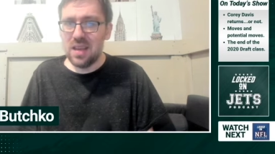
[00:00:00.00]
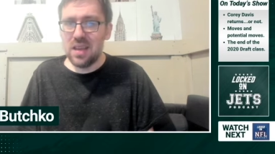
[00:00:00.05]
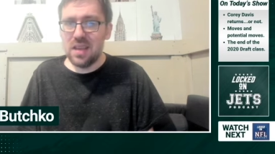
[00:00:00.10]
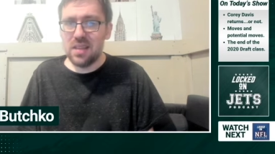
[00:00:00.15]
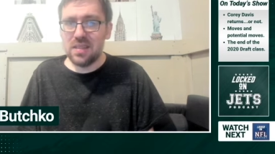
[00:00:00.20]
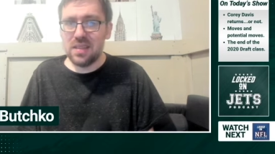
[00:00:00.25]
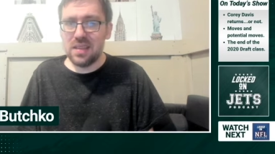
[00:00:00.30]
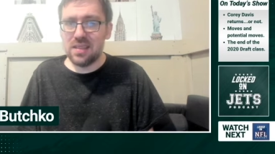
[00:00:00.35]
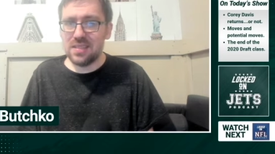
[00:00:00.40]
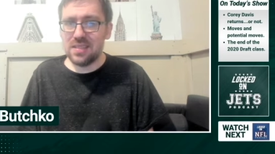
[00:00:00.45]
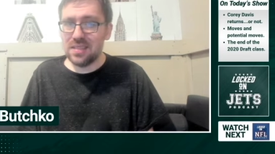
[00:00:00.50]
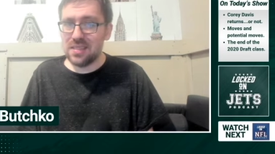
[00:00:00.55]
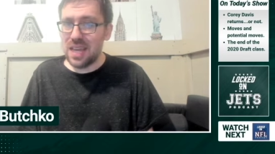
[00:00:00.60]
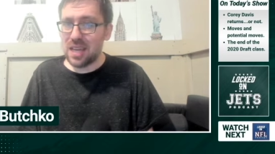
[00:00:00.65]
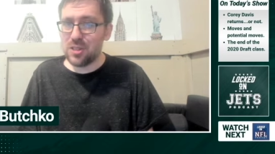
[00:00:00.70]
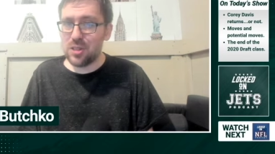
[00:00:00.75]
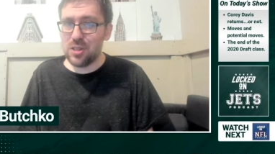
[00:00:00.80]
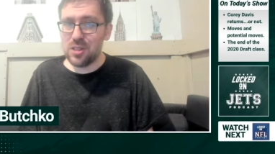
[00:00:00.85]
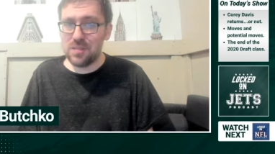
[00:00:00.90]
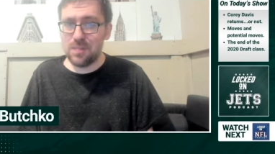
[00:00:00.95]
the
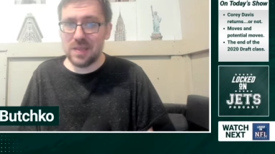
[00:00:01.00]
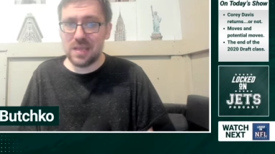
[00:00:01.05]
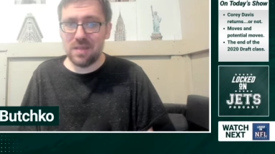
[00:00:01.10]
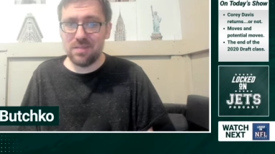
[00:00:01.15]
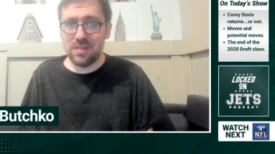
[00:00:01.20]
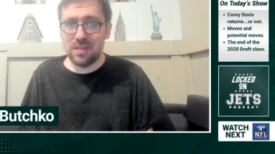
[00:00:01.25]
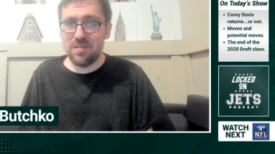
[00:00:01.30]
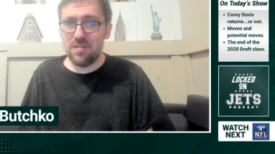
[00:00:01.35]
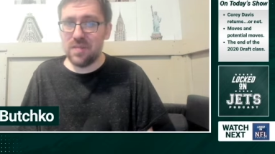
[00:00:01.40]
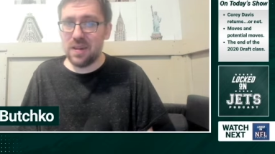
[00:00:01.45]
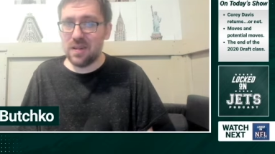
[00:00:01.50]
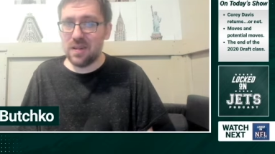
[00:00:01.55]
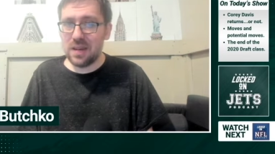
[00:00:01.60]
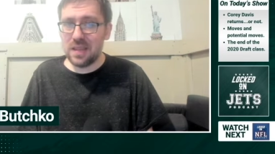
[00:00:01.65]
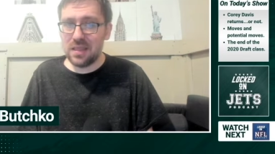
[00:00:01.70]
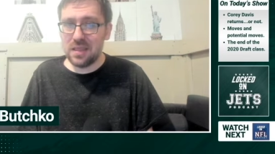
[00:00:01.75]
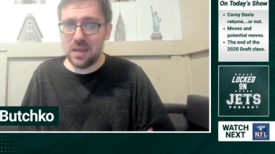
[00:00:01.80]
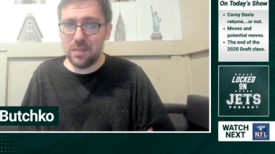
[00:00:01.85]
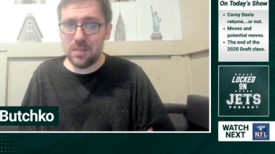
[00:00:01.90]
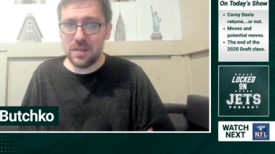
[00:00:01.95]
selection's becoming very
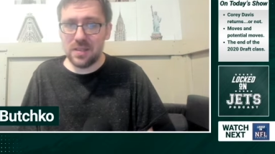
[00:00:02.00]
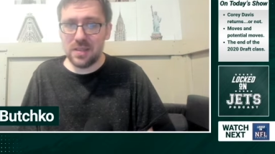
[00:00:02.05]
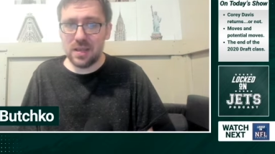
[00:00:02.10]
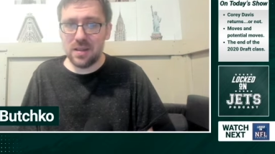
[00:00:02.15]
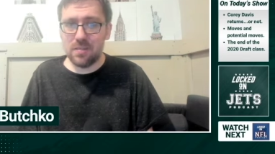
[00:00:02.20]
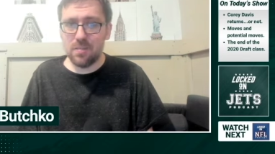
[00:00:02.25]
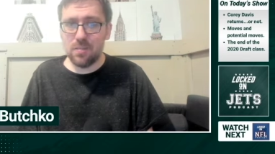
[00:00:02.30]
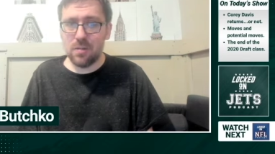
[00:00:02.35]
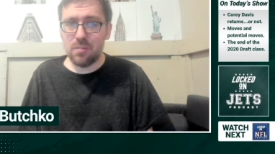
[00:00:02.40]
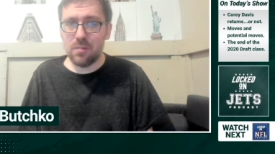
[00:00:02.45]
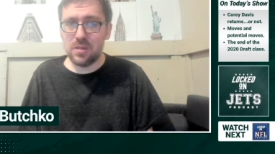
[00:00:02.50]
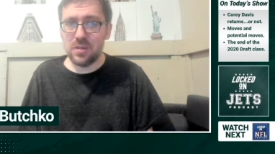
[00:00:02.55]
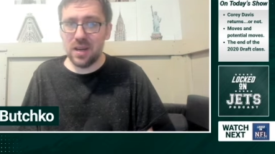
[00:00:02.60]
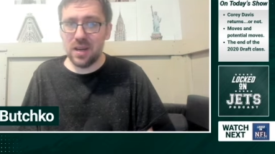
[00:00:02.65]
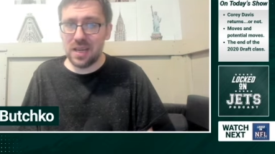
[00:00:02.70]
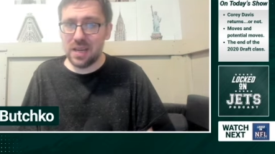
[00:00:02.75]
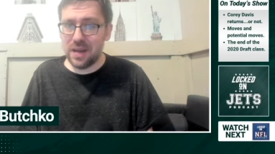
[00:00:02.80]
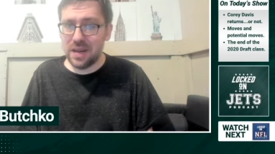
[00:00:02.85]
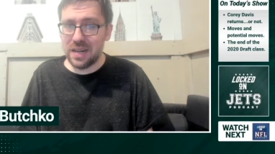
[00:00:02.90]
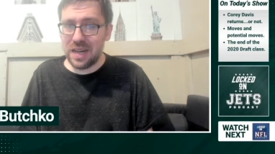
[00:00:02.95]
limited when we're
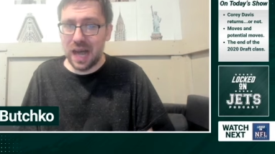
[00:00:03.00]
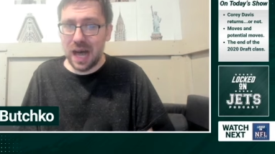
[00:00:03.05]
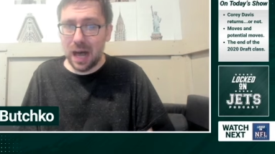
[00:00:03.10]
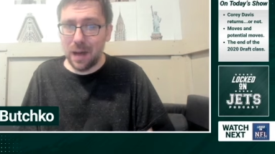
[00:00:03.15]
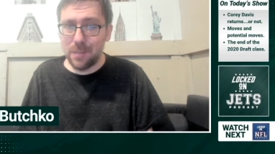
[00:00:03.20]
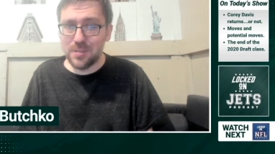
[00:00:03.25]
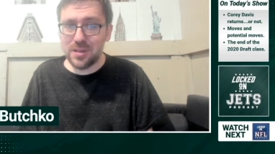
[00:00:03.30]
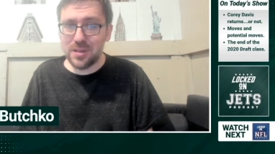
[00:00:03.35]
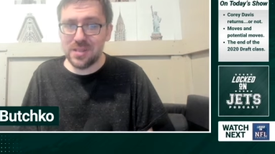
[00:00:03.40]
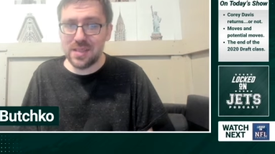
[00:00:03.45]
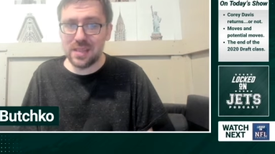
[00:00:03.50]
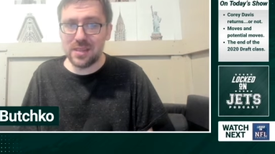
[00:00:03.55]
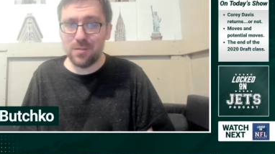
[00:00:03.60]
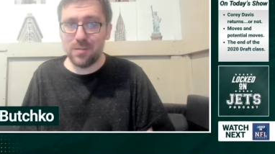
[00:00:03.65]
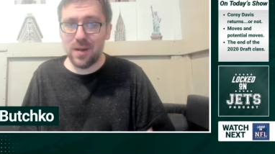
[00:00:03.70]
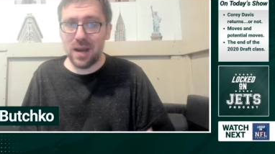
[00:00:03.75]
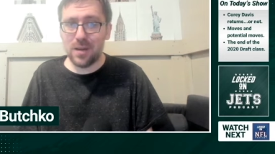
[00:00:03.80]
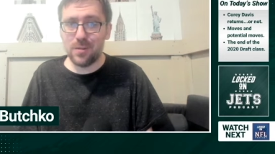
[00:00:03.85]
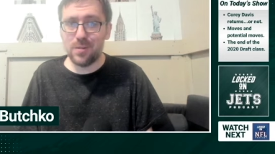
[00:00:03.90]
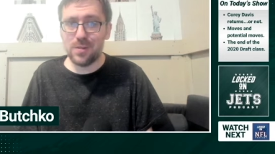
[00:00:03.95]
talking about options at the
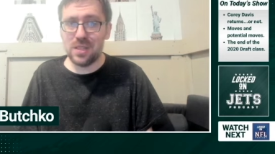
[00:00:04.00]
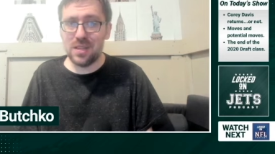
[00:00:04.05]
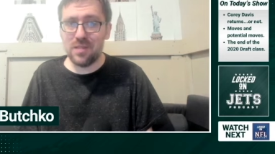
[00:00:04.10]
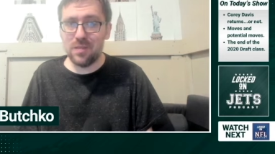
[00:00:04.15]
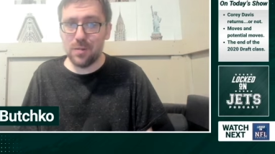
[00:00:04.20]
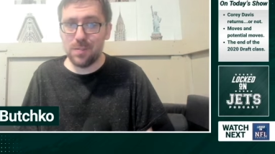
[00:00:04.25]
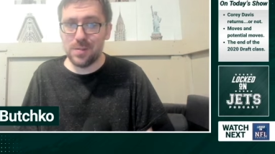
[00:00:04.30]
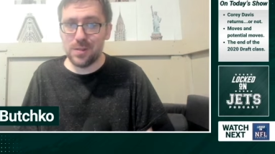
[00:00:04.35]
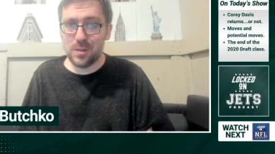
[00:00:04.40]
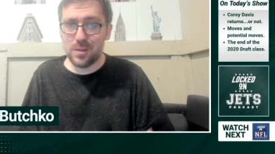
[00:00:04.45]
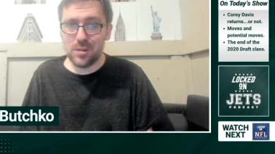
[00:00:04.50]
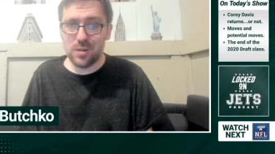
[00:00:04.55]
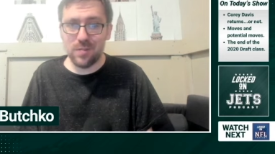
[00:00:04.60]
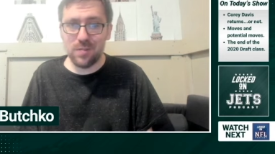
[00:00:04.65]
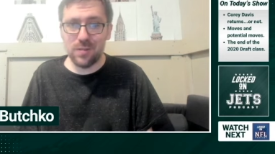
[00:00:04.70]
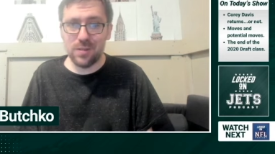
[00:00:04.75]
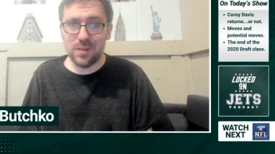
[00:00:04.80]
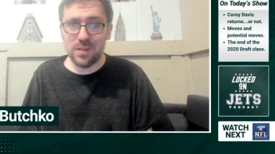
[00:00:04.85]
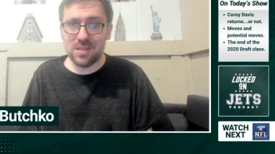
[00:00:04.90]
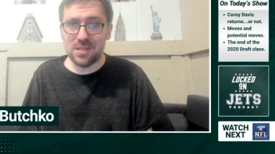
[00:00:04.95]
wide receiver position
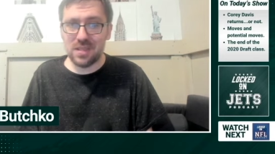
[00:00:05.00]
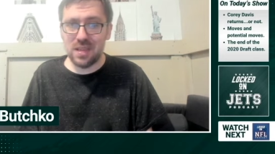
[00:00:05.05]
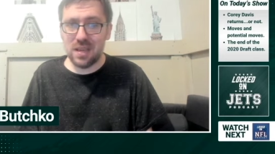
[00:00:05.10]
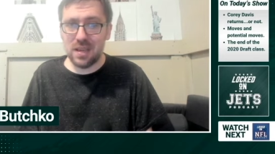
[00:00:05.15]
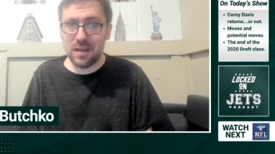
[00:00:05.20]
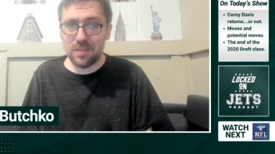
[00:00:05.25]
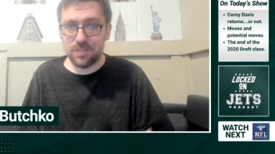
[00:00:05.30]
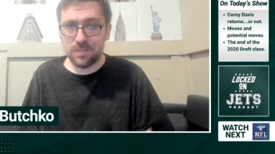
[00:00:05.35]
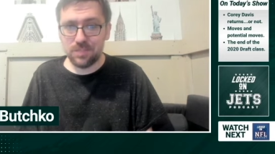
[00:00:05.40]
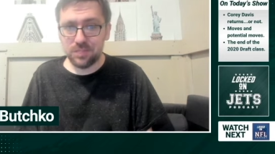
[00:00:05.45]
for this team.